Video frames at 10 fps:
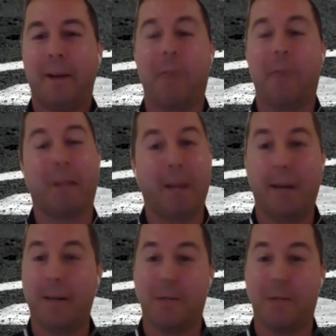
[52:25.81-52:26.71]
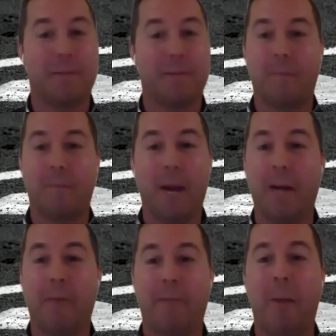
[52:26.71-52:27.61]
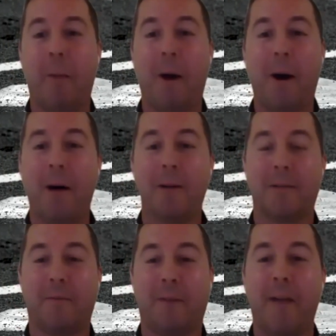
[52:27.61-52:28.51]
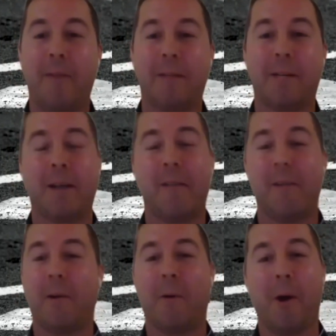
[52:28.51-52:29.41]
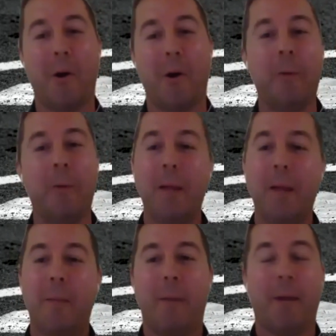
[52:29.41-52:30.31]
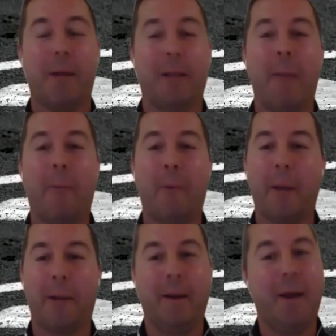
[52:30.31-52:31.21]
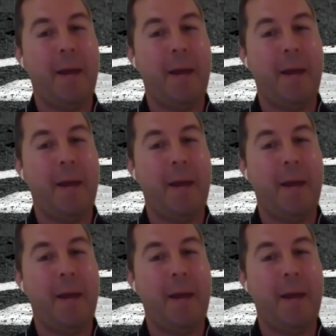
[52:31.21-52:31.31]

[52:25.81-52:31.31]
you know, if the kid is just hitting foul balls five, six, seven in a row, maybe at that point